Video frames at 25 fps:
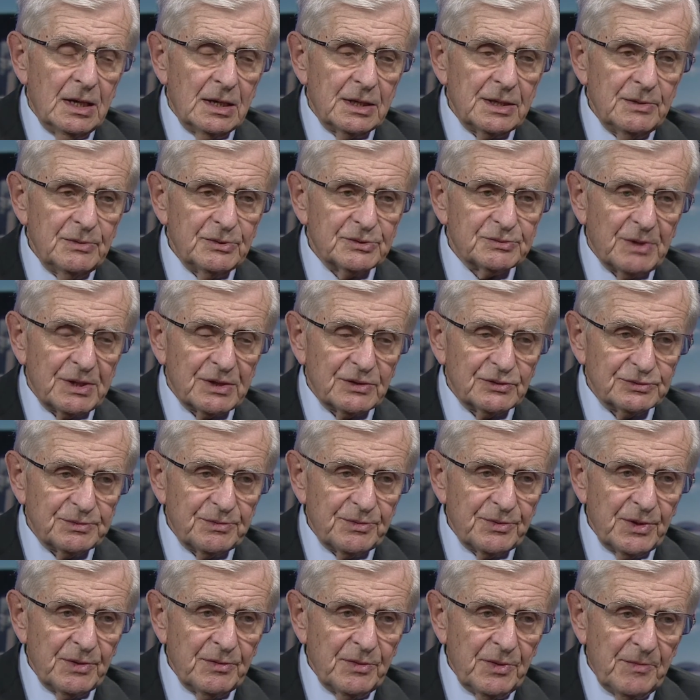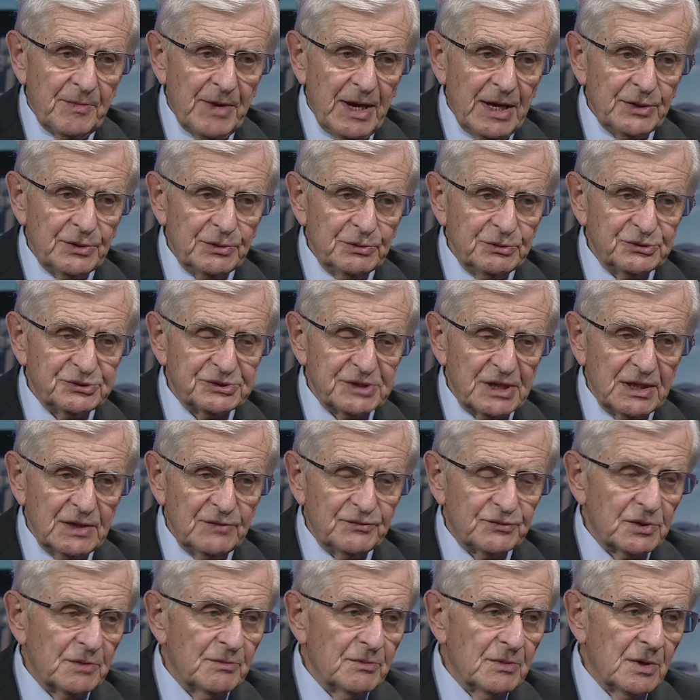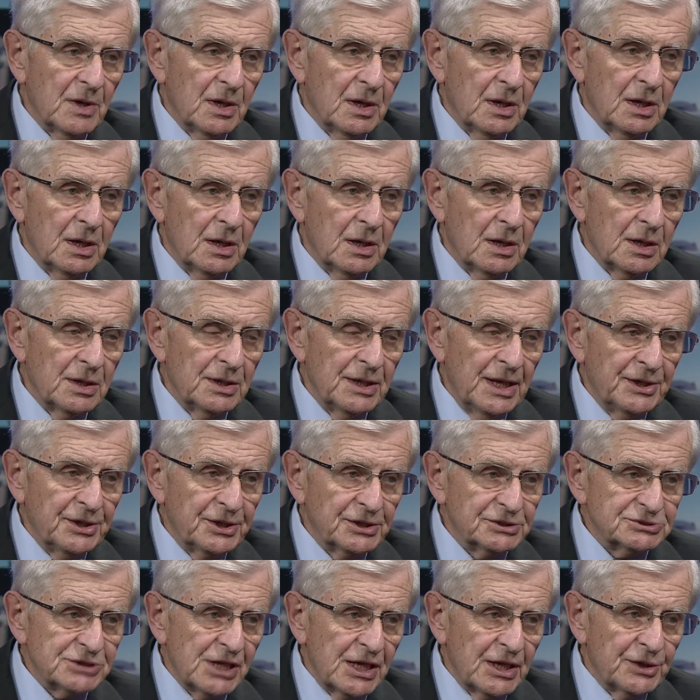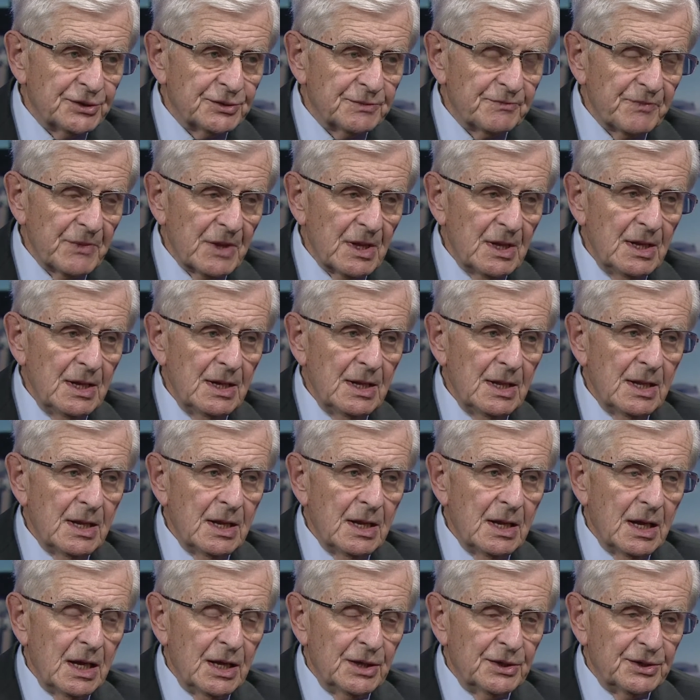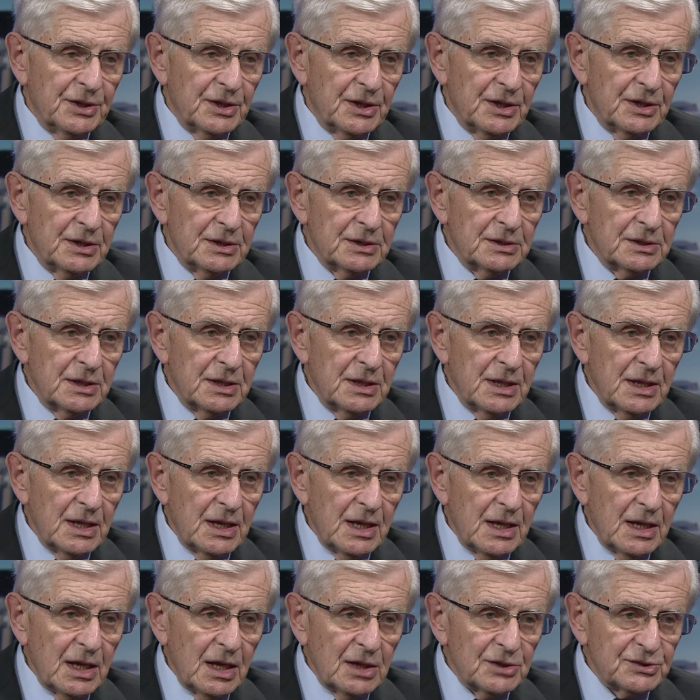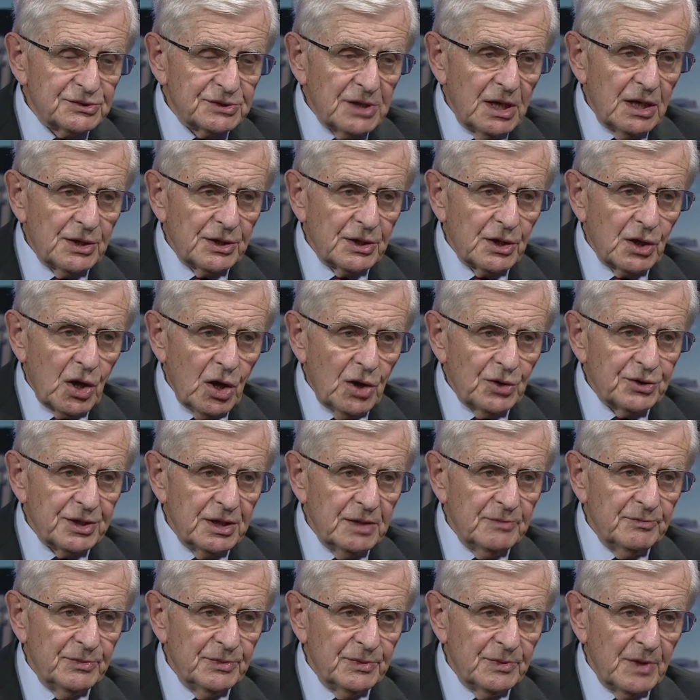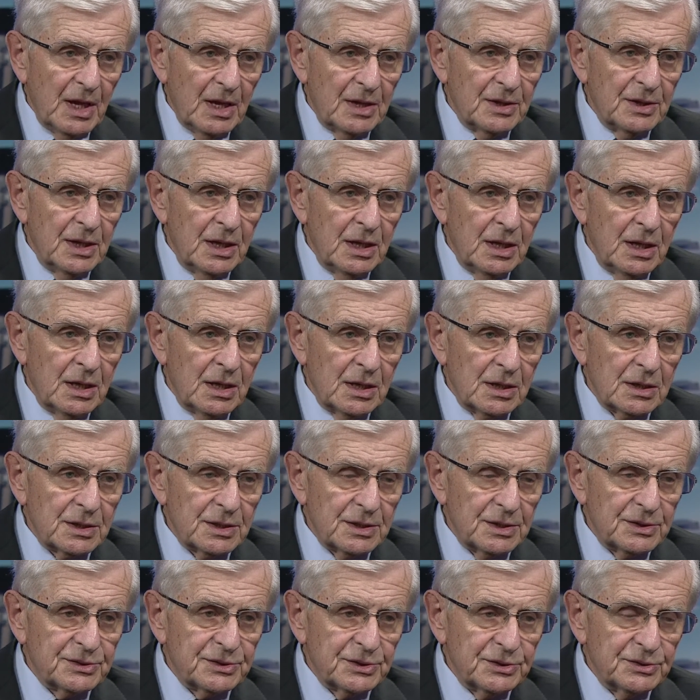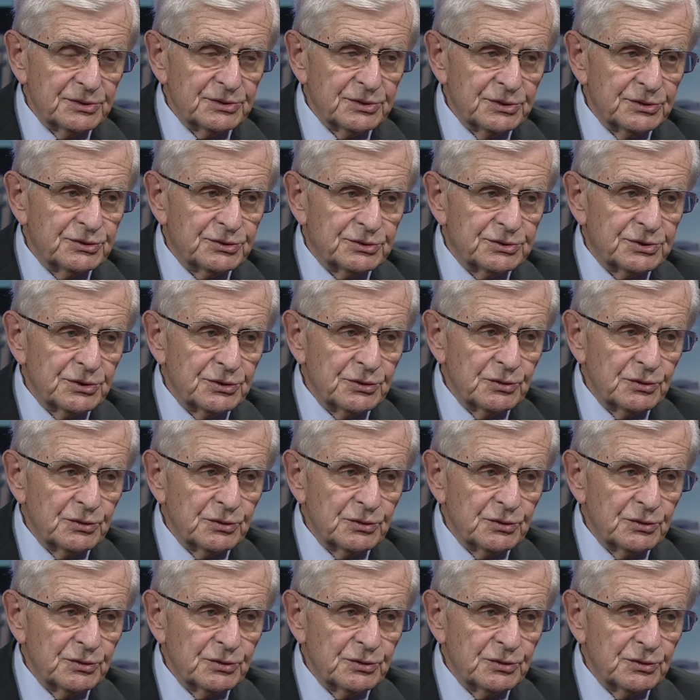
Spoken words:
He was one of the men who saved Leningrad, and Stalin got him to